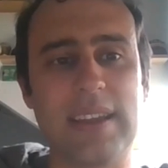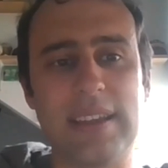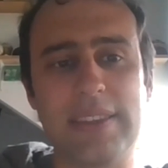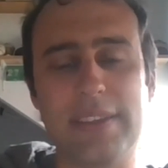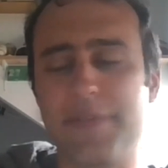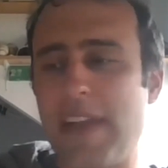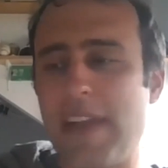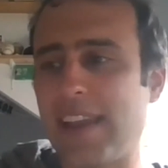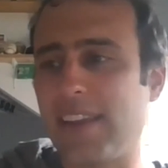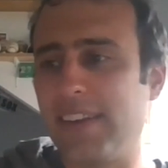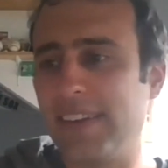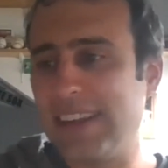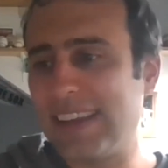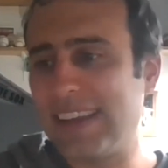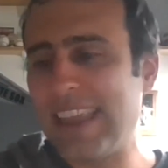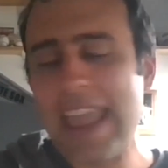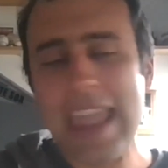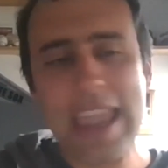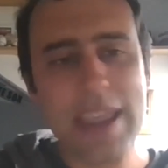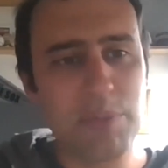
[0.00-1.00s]
on the faculty at
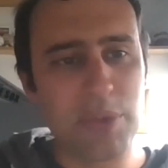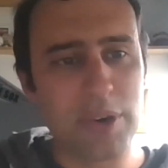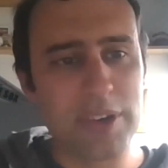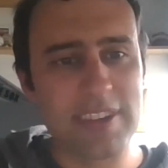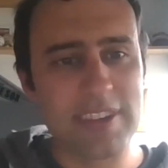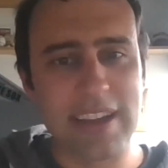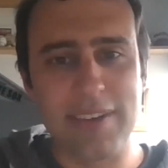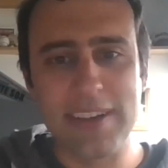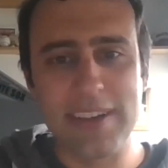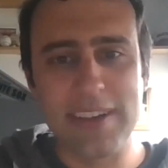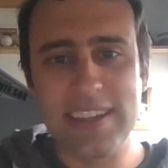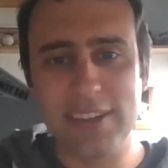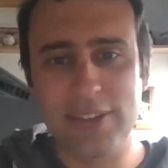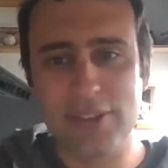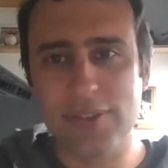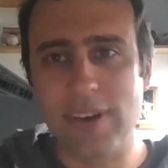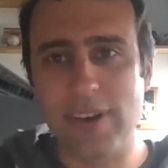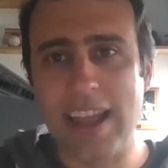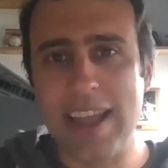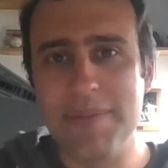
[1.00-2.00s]
Cambridge now, and he
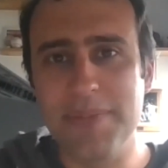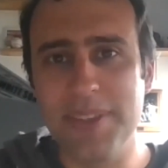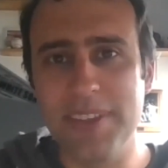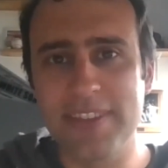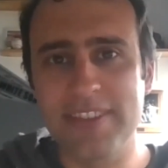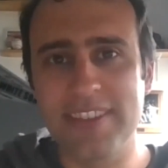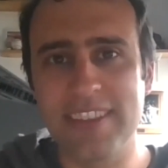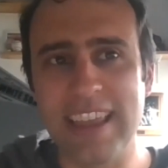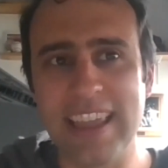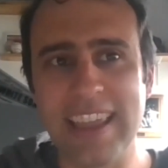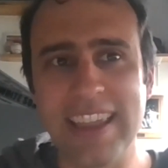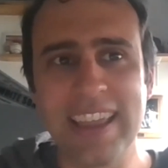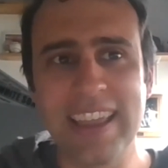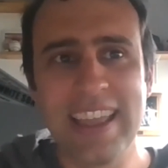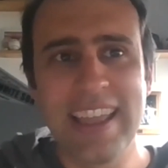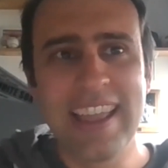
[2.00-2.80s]
described this thing.